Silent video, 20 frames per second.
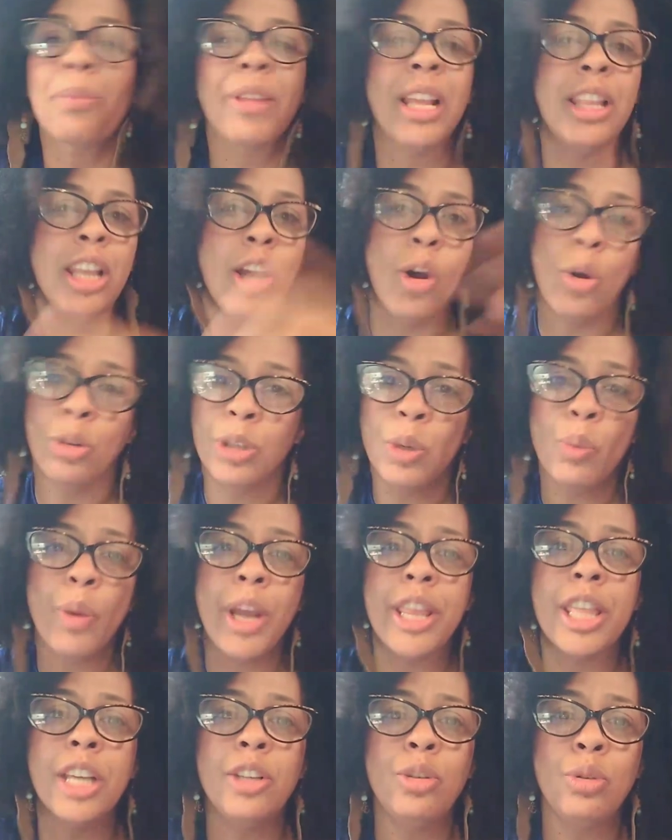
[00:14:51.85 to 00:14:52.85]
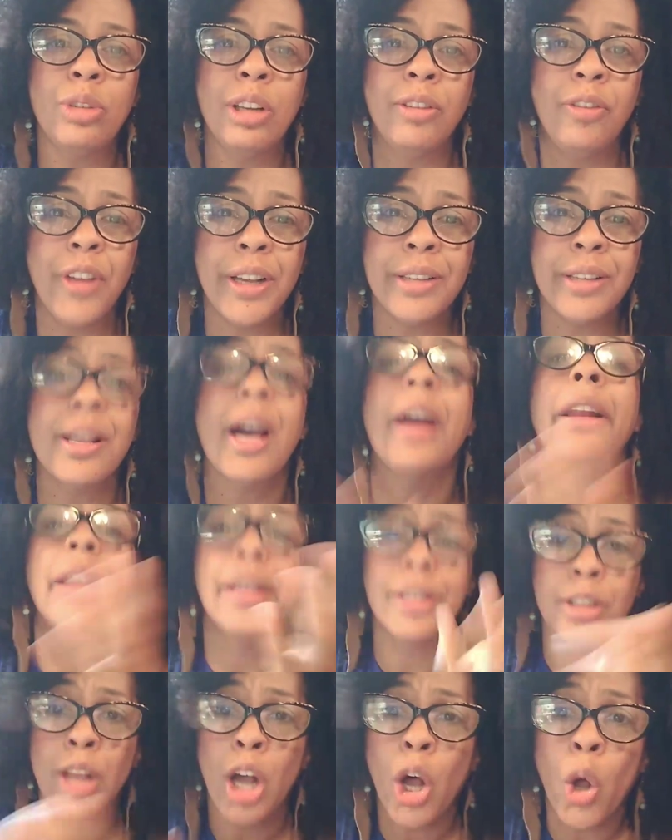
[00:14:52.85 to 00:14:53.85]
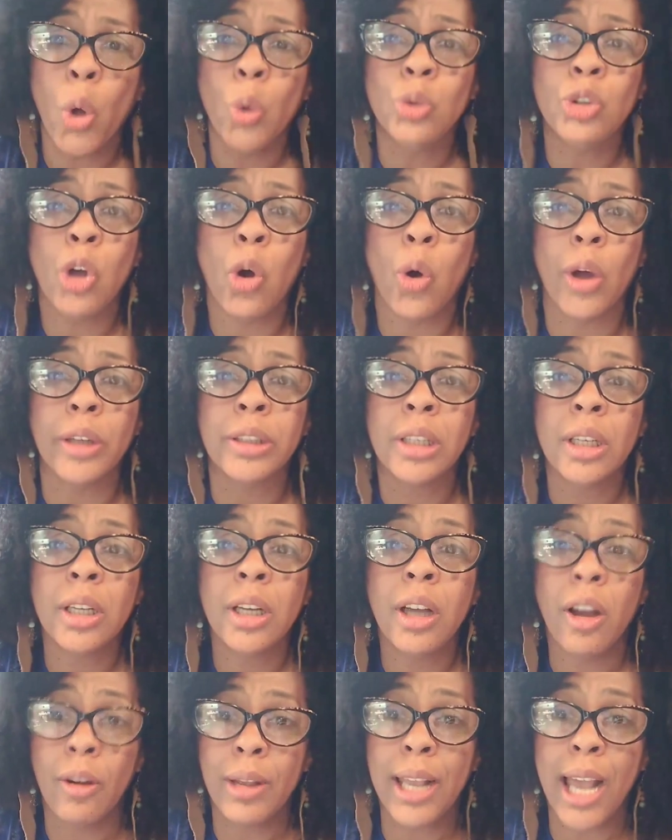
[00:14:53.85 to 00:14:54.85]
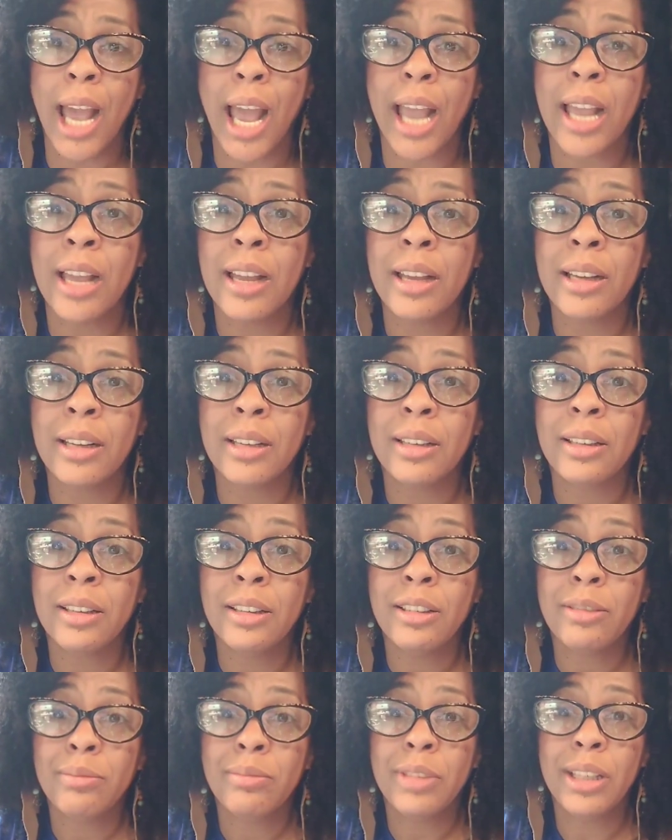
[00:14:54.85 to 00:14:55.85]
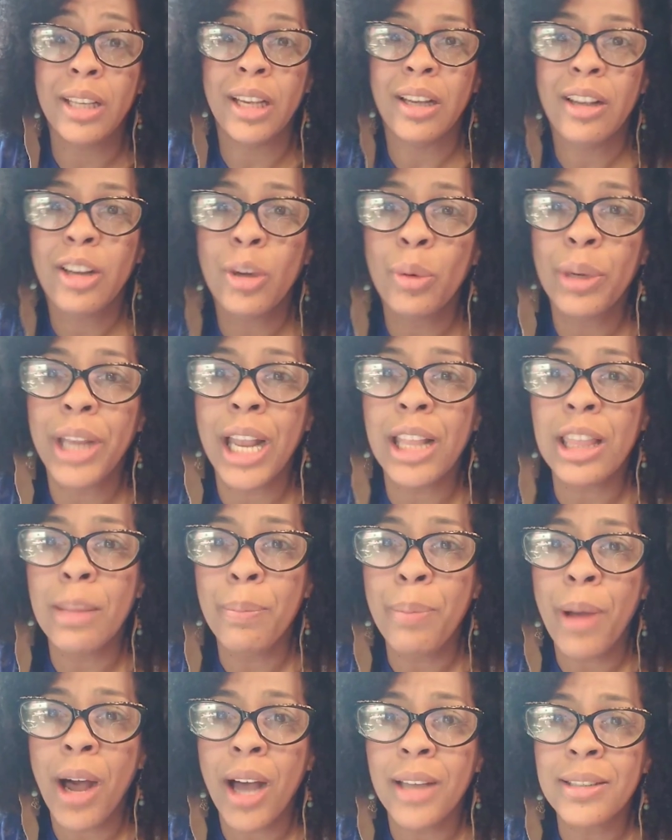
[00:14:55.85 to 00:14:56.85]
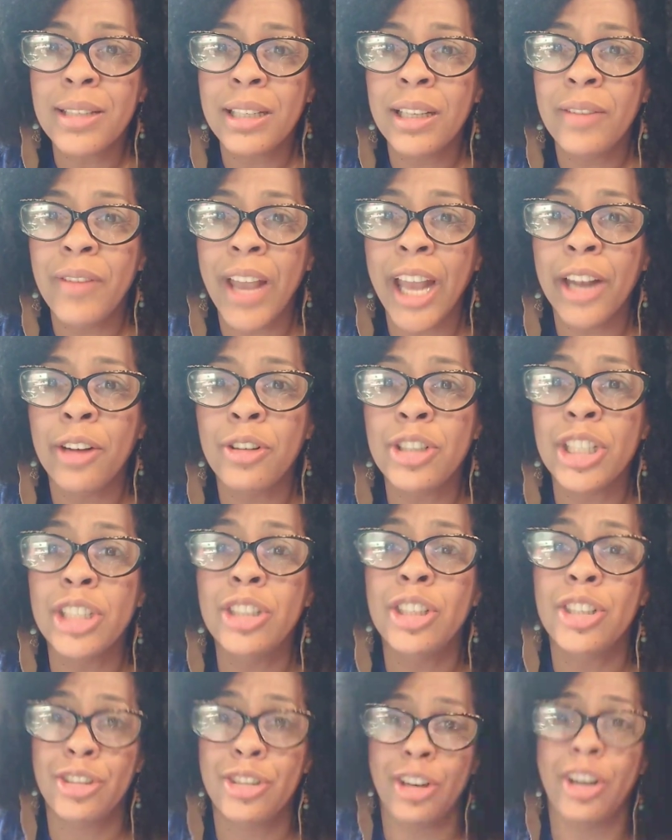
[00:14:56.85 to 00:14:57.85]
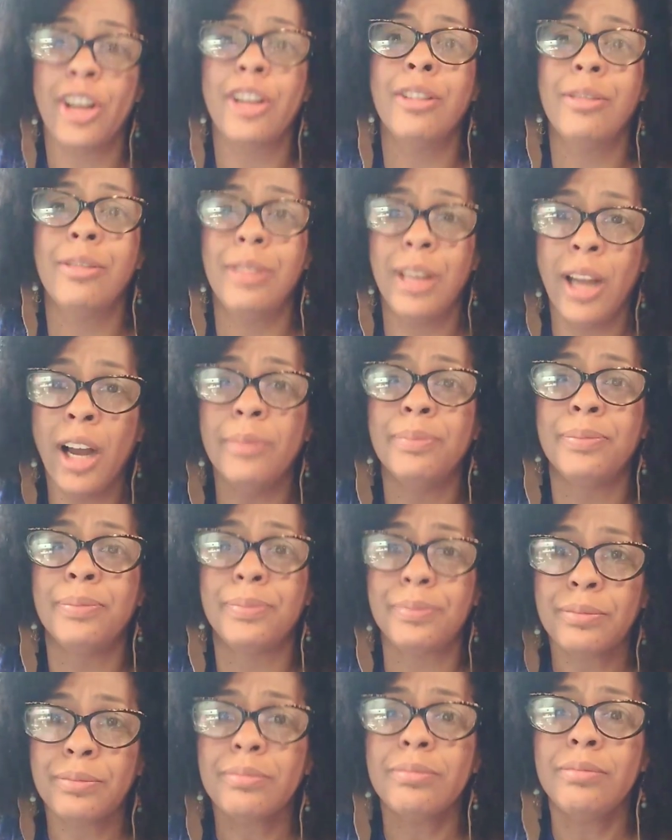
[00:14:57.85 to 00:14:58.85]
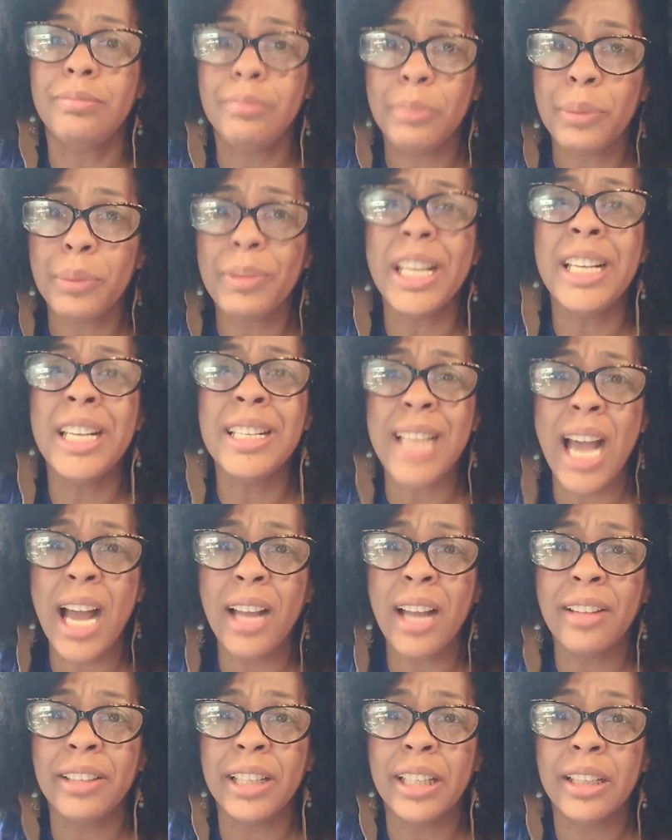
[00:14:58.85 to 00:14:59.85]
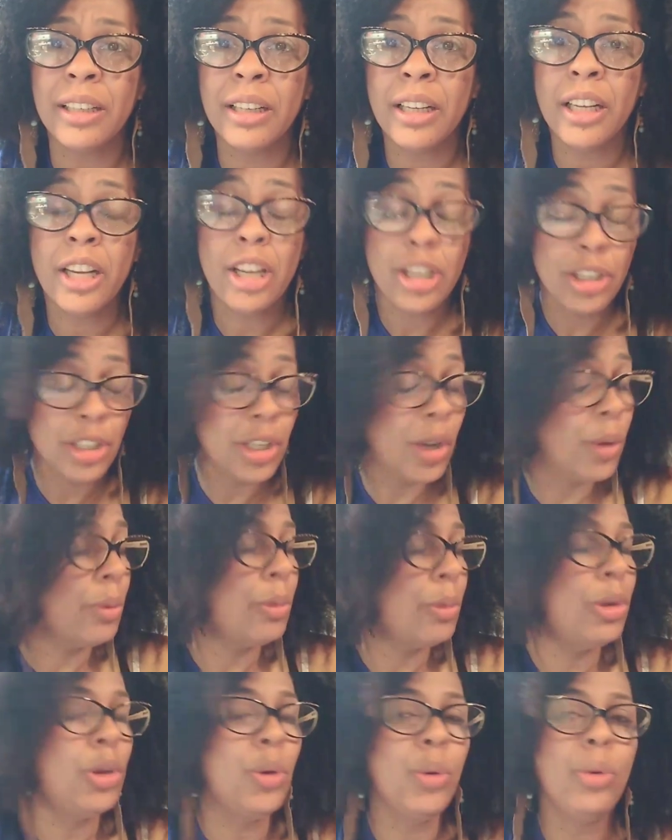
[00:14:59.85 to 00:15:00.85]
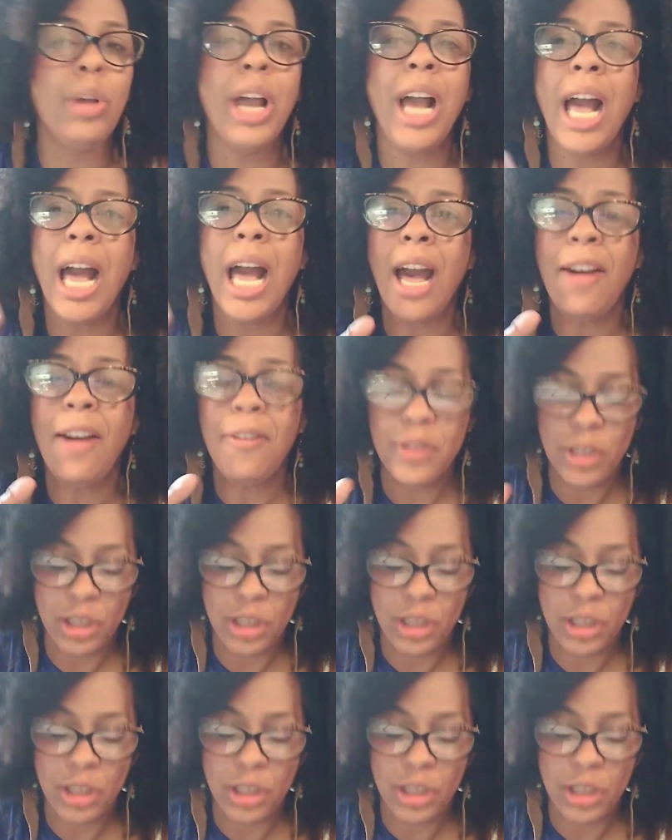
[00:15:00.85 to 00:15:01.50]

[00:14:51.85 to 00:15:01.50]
And the only way that you can fix that is to hold on. Okay? Create the positive energy to stir. Yup, exactly. So you have